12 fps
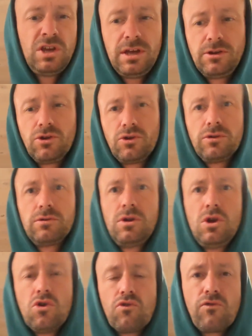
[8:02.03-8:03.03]
and you're
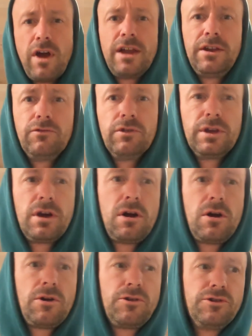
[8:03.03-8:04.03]
riding really
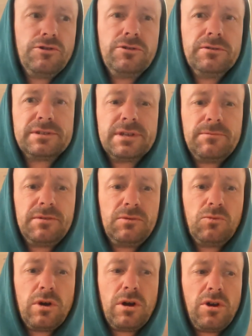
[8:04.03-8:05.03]
hard, or you're doing
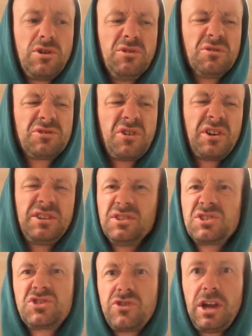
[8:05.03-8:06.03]
something where you're starting to
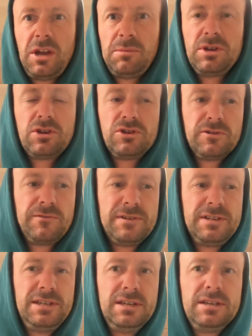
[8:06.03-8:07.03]
strain because you're
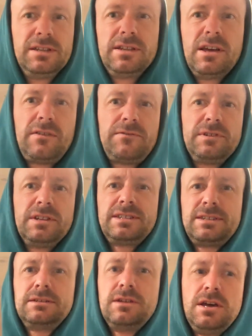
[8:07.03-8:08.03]
fatiguing off, and
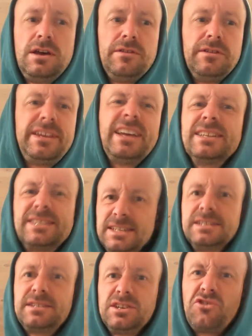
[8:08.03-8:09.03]
the tendency
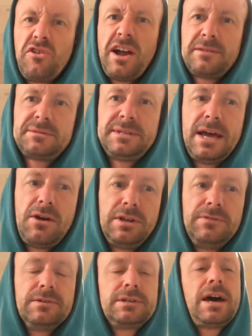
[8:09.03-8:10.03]
is to grasp down
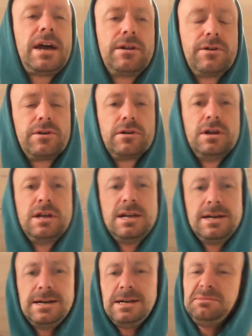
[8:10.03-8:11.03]
even tighter,
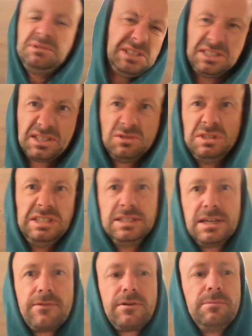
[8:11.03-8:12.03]
to
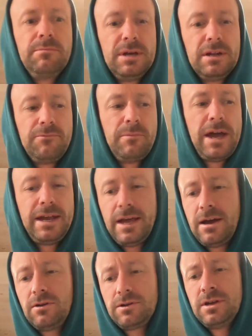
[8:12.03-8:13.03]
squeeze every bit of might
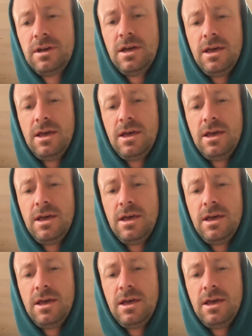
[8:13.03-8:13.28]
out.